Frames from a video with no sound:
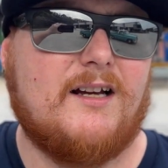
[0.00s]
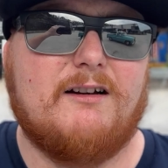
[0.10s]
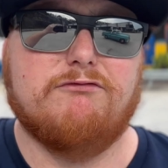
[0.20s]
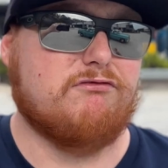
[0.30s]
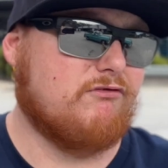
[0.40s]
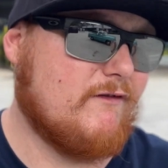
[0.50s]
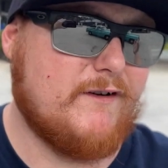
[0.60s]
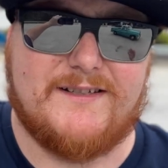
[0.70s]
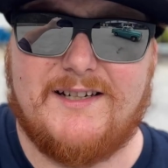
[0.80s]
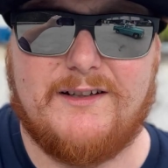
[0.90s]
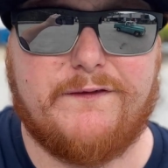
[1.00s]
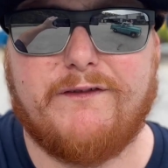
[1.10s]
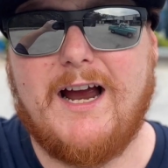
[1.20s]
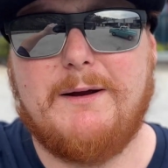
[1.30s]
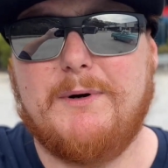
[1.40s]
rivets in the
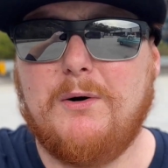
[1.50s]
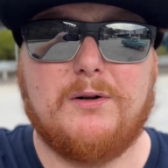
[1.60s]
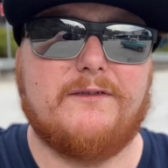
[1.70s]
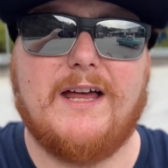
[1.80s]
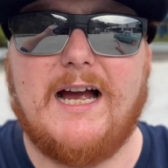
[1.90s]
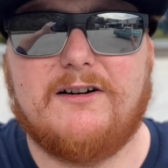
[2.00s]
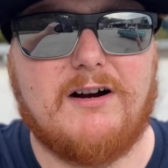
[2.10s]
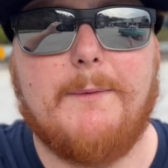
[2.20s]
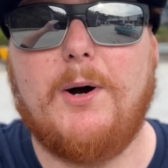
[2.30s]
frame and all of that crap.